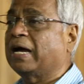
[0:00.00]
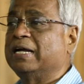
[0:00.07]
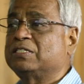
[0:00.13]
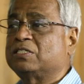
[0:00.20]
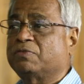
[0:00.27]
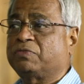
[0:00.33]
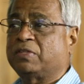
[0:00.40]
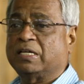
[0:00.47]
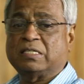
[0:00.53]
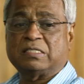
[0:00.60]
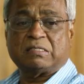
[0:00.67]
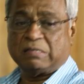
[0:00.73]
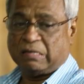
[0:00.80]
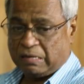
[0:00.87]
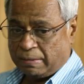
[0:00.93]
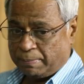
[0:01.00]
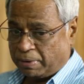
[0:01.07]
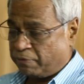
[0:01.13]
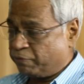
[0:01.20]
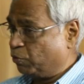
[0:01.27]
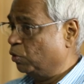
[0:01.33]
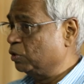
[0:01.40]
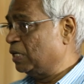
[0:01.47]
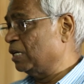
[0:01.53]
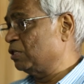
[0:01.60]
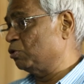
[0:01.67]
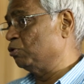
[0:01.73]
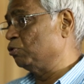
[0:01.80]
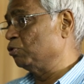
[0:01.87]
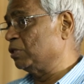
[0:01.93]
kinds of things, but of course, has
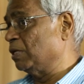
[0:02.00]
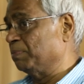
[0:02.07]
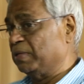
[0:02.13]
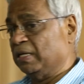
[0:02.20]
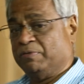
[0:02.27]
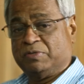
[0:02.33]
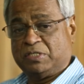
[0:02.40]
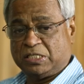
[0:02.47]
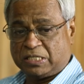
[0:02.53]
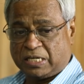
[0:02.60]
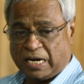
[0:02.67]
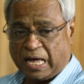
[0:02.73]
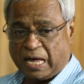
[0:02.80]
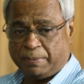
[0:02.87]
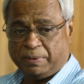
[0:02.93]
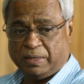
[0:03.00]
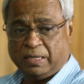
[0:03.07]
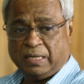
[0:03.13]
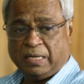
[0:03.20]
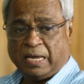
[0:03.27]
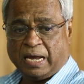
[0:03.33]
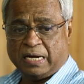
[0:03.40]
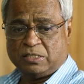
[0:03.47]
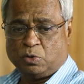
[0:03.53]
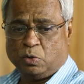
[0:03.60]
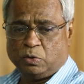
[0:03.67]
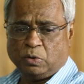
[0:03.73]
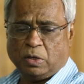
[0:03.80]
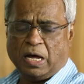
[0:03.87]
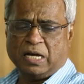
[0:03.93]
to do something which is reliable and is
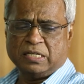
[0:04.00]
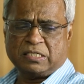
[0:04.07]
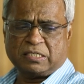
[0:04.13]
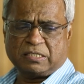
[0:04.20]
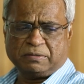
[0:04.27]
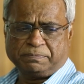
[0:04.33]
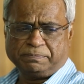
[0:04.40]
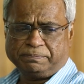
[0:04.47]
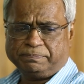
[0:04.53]
going to last.